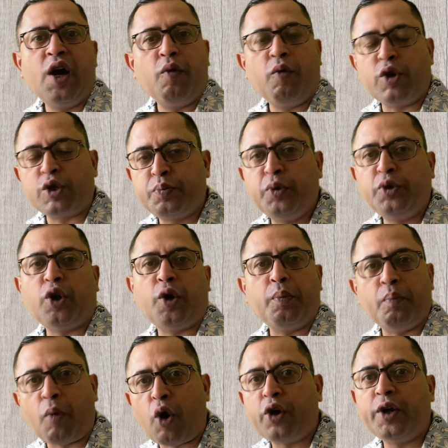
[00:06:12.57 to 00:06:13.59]
was put on
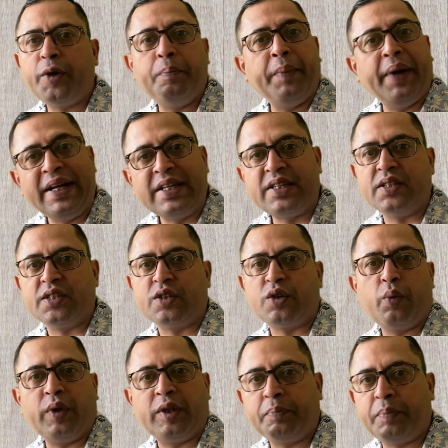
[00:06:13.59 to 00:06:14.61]
modern medicines
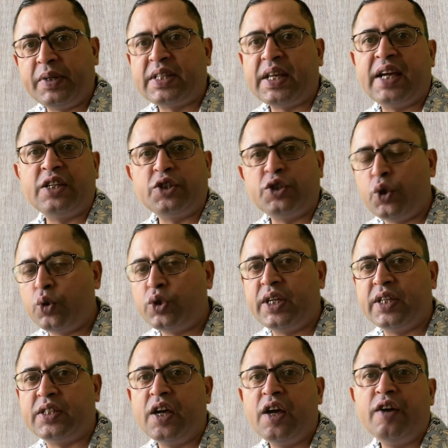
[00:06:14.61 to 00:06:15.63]
with precise
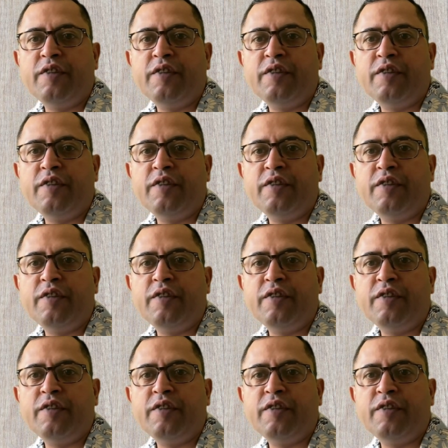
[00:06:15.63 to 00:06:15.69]
dosage